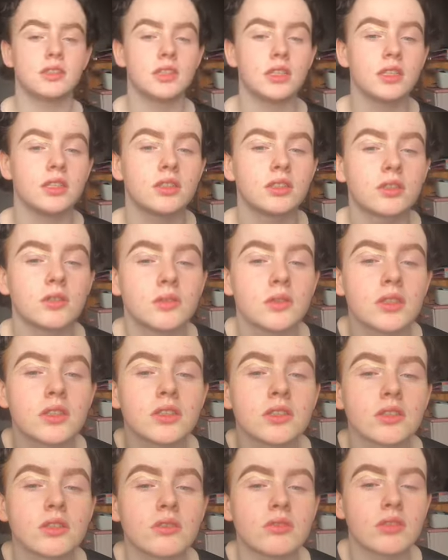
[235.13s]
So we're
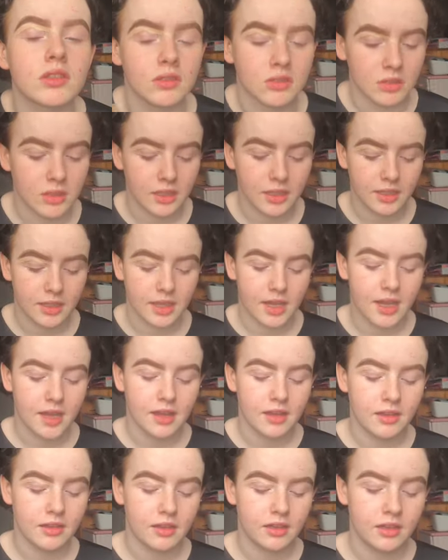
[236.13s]
just going round like that,
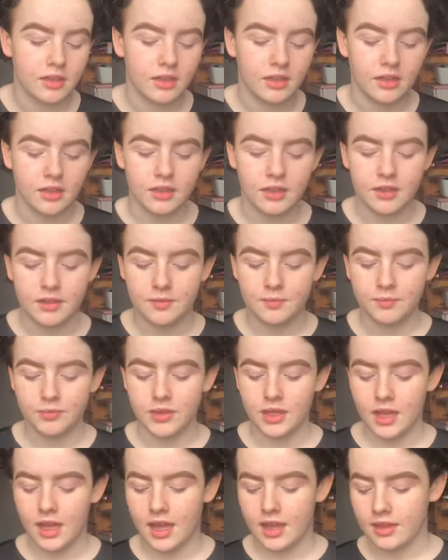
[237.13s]

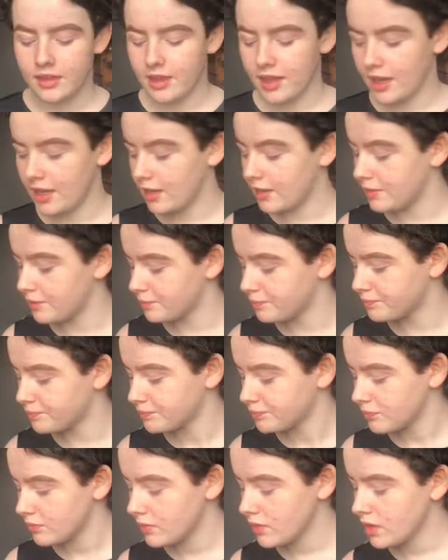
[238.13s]
and then
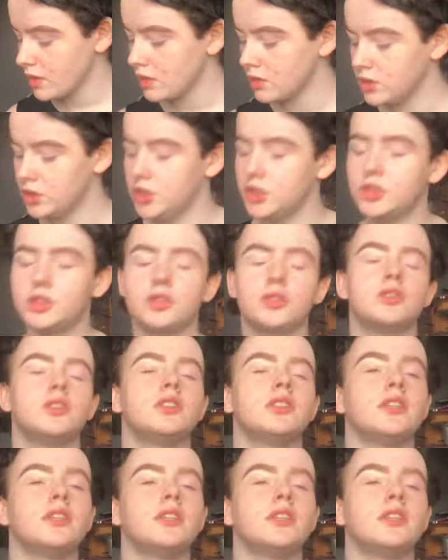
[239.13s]
just so it's